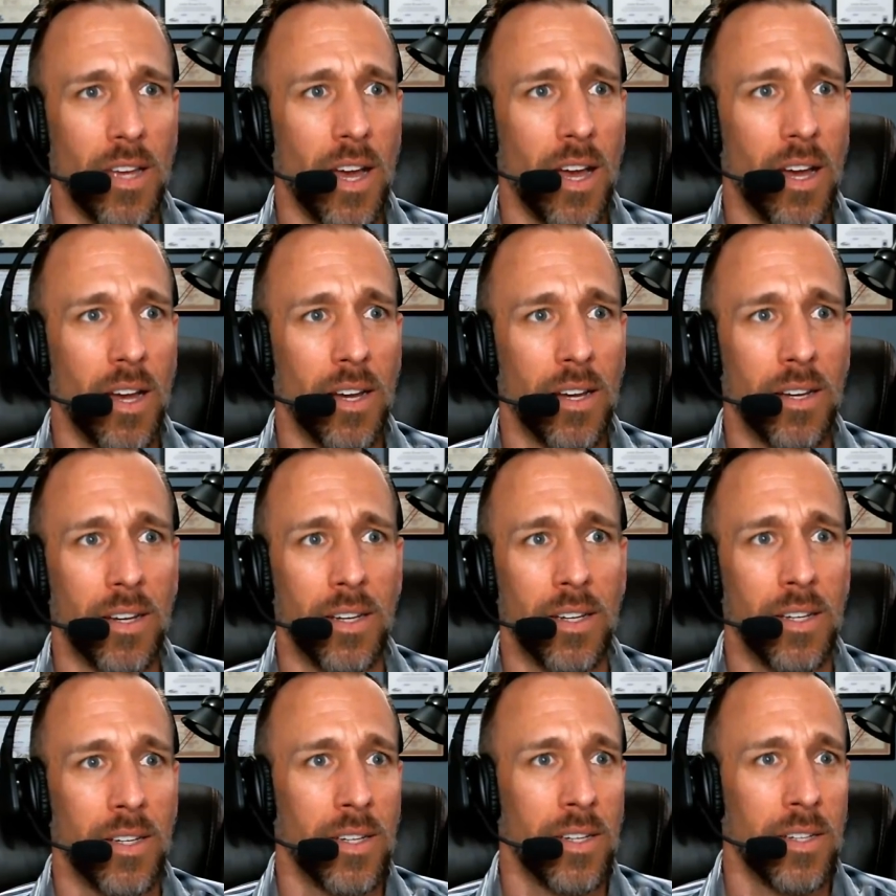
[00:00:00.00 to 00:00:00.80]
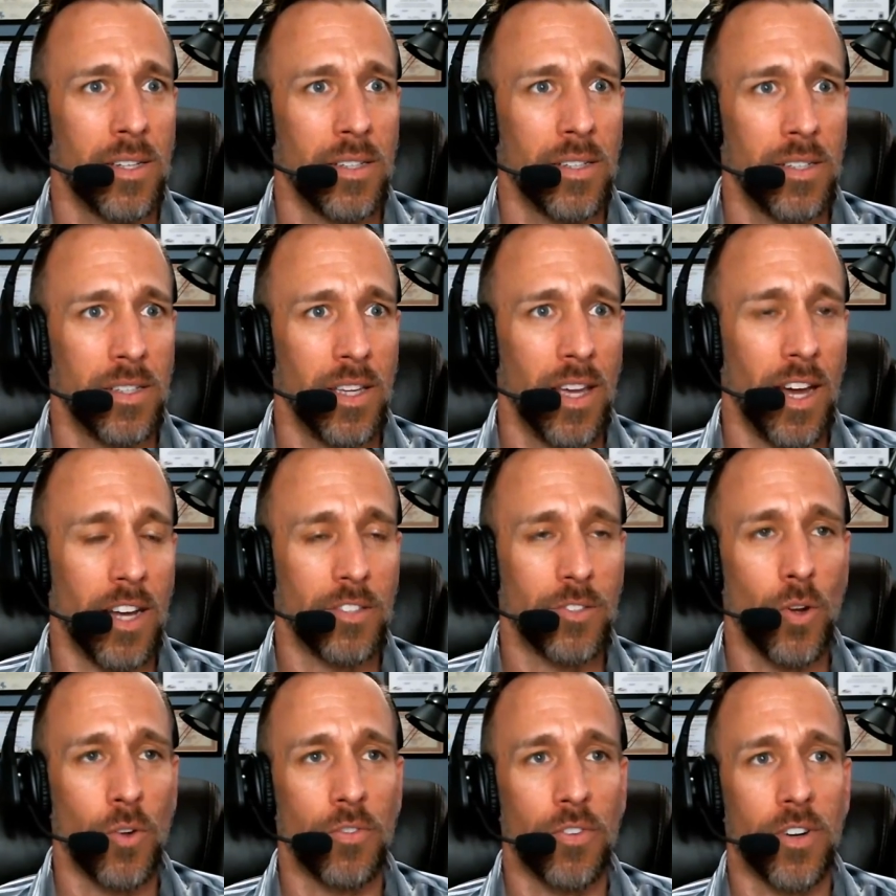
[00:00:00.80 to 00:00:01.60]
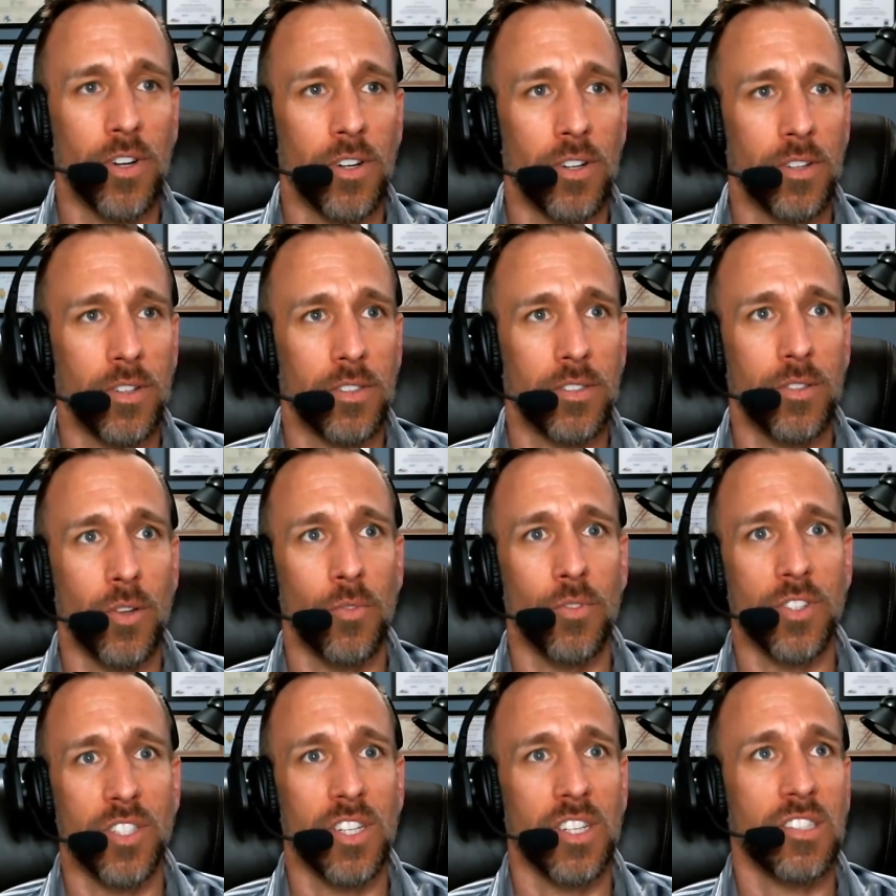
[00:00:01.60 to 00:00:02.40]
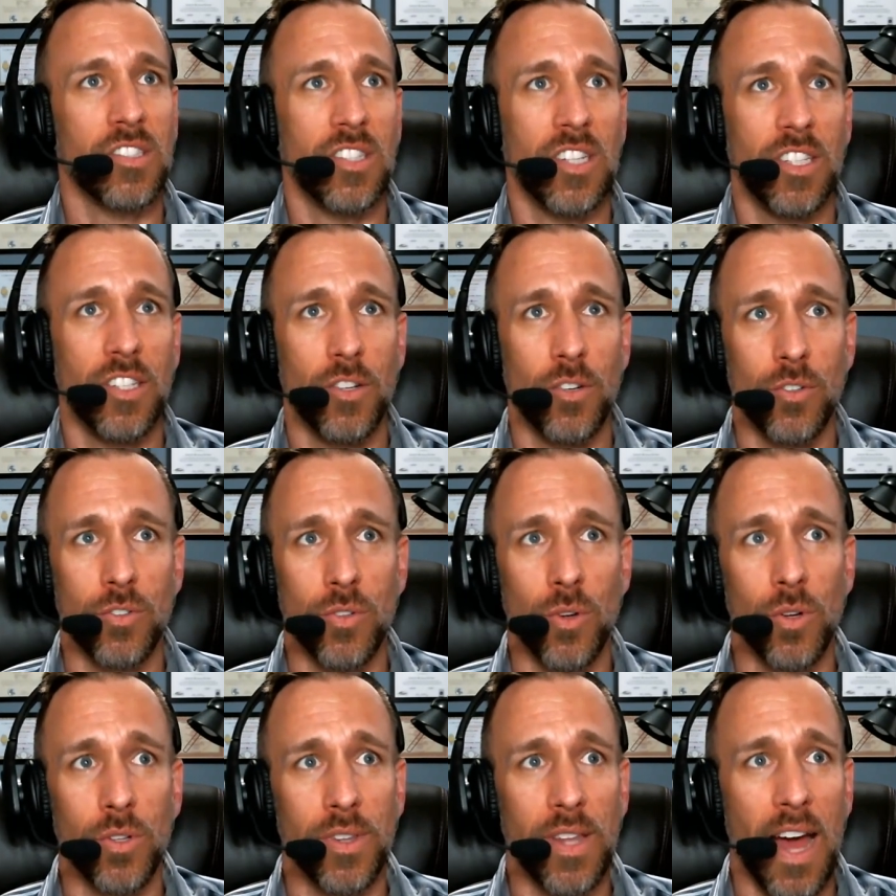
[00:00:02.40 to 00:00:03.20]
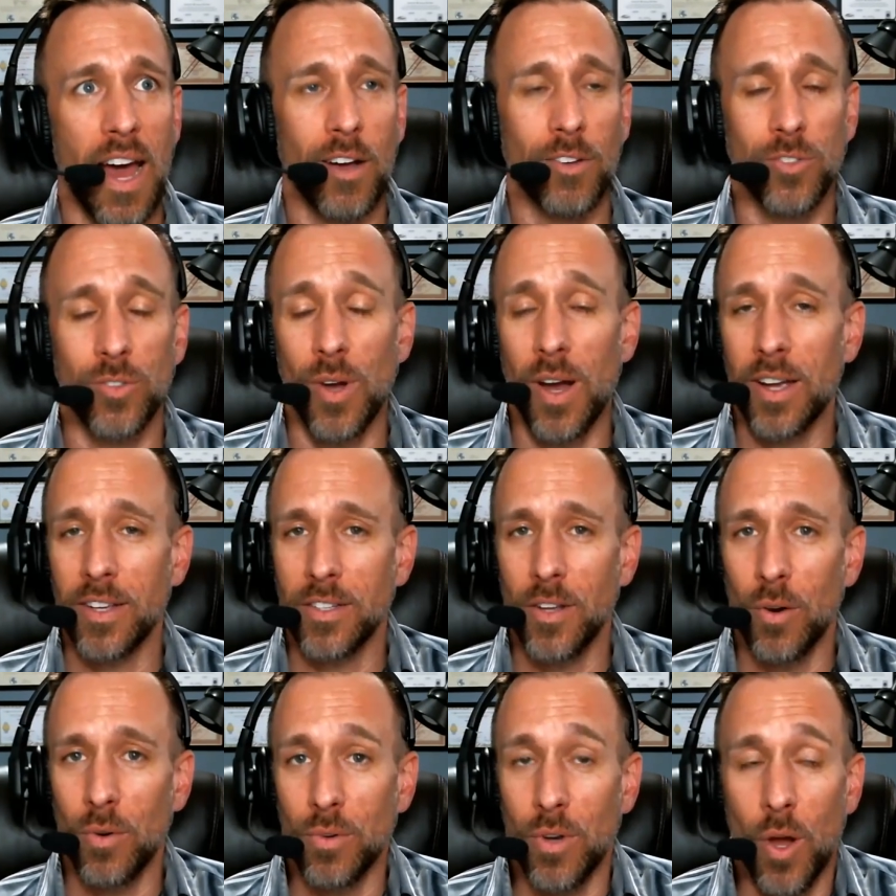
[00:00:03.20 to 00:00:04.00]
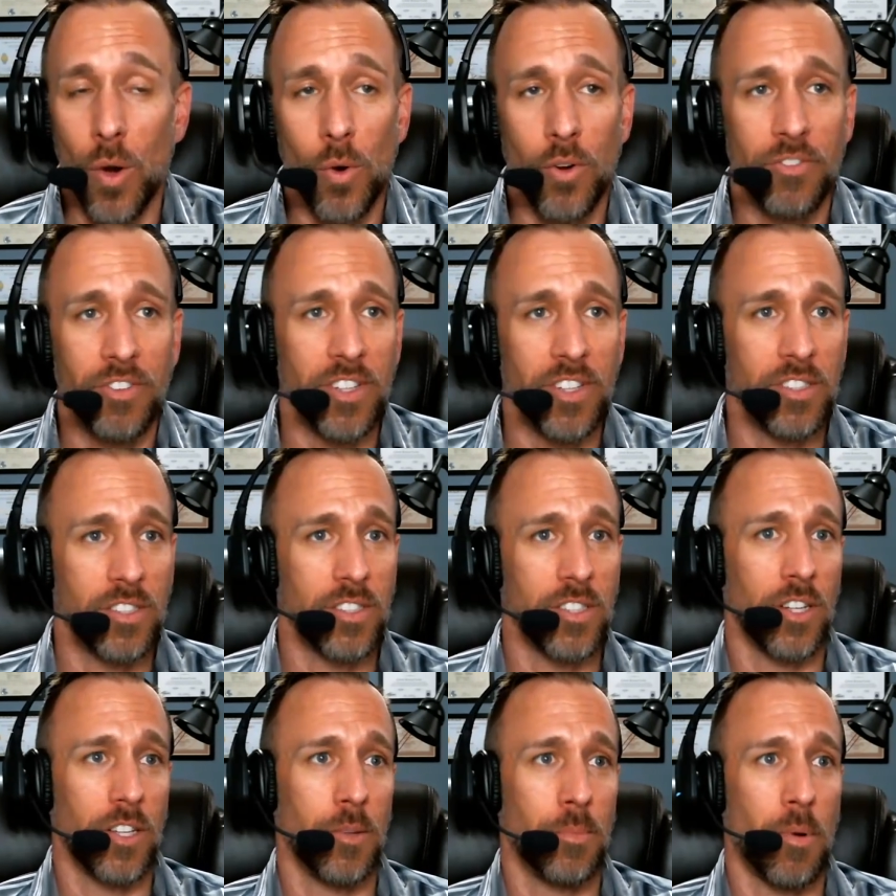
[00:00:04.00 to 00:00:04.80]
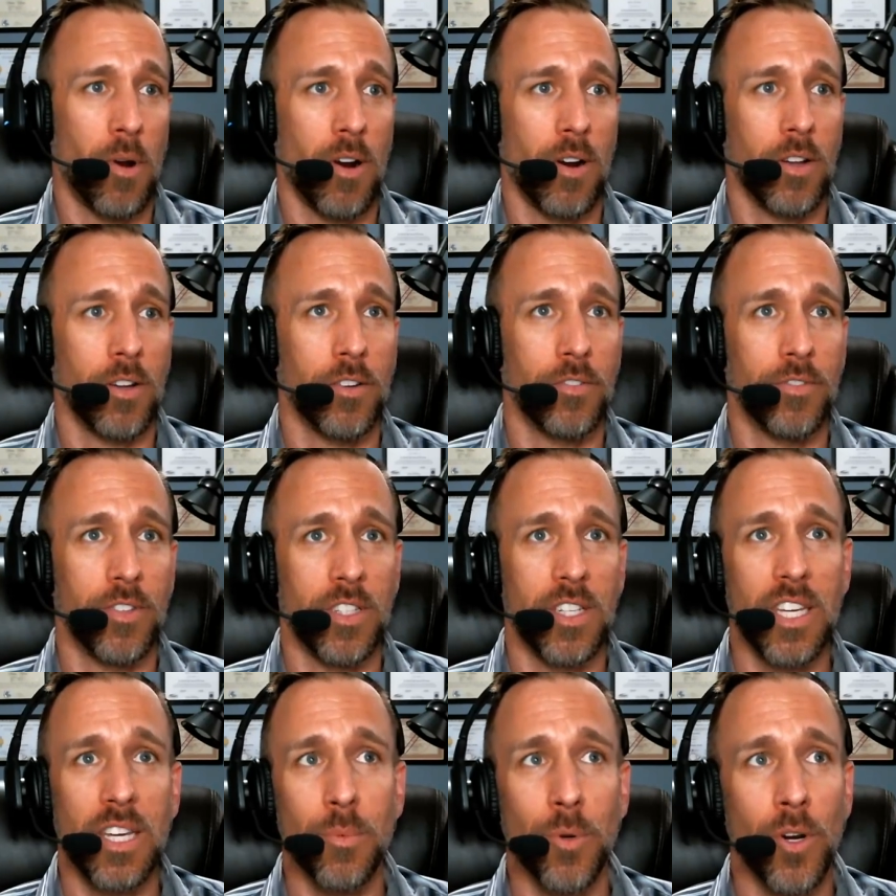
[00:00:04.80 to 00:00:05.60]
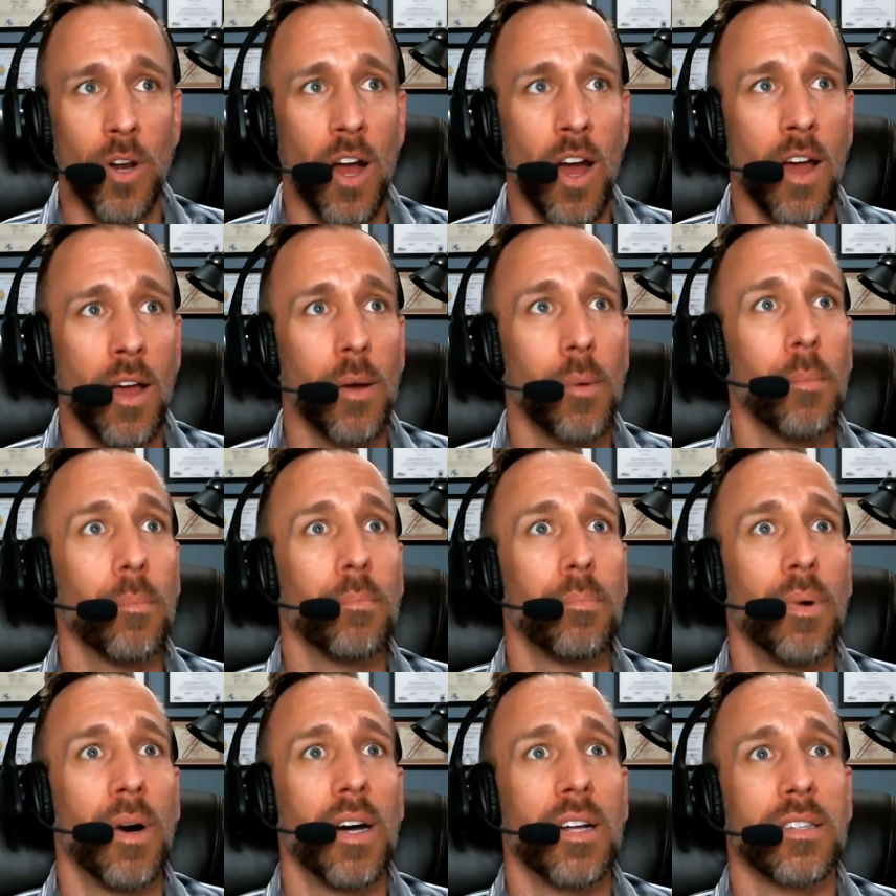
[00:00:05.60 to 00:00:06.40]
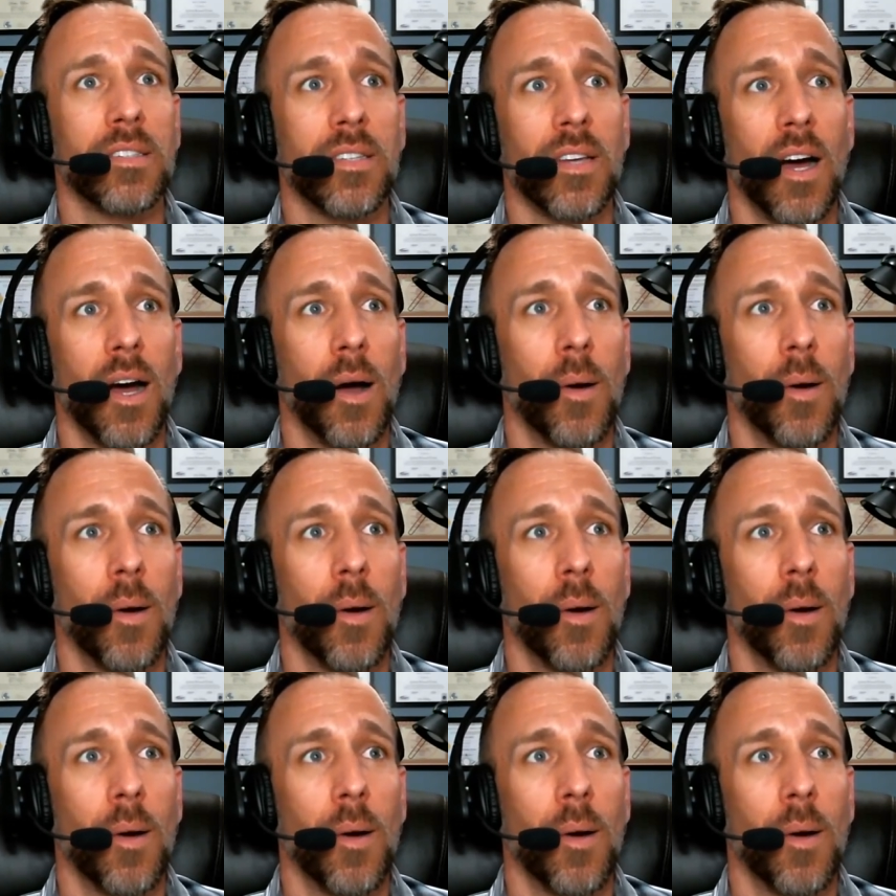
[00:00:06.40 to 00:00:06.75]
over 16 years old now, so I don't know if he's still a part of the team or not. But